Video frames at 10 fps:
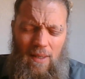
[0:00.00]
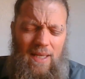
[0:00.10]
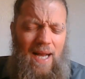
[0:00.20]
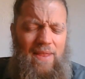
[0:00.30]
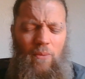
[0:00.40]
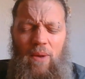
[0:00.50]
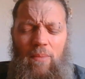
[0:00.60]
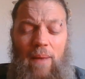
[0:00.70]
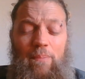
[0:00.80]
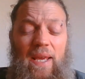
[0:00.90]
God, that we
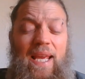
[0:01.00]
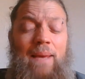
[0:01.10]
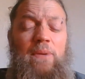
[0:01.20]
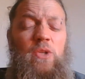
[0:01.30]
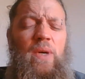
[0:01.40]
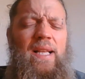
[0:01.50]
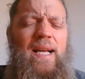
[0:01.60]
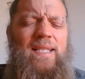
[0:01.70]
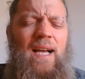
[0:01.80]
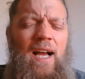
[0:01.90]
might be in between
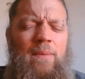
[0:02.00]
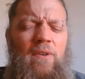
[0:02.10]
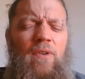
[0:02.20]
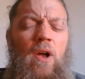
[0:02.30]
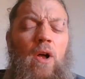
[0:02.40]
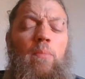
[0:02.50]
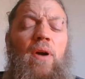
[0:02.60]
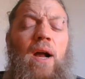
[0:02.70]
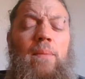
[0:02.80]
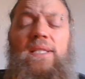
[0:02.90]
that time of
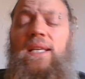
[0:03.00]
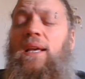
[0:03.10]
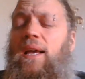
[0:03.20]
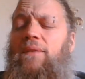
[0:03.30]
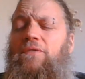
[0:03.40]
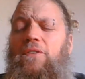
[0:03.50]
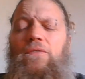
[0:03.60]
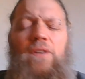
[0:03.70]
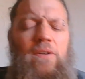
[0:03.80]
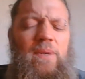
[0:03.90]
promise and
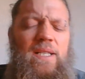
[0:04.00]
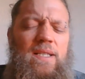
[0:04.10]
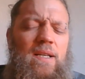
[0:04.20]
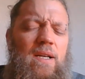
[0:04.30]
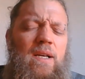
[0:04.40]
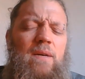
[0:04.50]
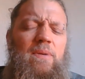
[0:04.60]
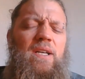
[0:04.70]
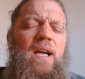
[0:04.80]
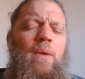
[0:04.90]
fulfillment.
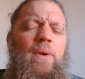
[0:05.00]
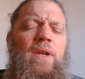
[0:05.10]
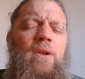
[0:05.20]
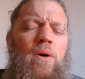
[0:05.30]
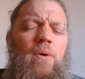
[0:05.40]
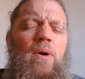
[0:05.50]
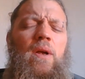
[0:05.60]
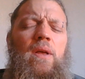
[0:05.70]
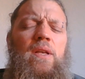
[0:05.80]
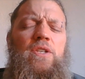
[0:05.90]
But God, we know
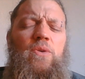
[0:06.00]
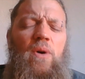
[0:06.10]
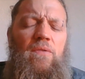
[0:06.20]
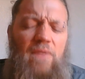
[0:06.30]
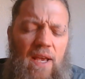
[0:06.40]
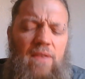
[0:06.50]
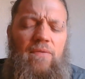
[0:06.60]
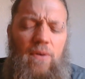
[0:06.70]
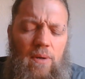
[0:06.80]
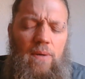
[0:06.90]
that you are
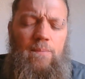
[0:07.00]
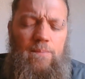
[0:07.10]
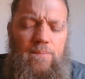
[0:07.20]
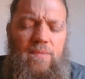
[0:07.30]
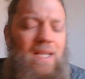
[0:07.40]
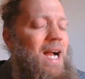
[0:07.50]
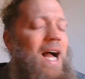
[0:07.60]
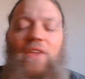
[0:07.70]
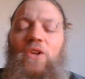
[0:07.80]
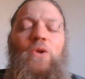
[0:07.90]
faithful.
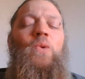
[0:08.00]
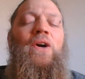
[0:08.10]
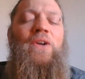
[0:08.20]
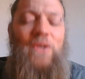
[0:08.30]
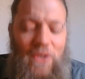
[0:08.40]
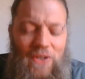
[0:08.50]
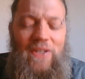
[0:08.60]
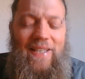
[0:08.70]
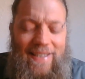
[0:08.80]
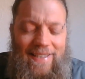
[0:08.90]
God, that you are
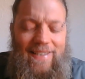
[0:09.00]
good.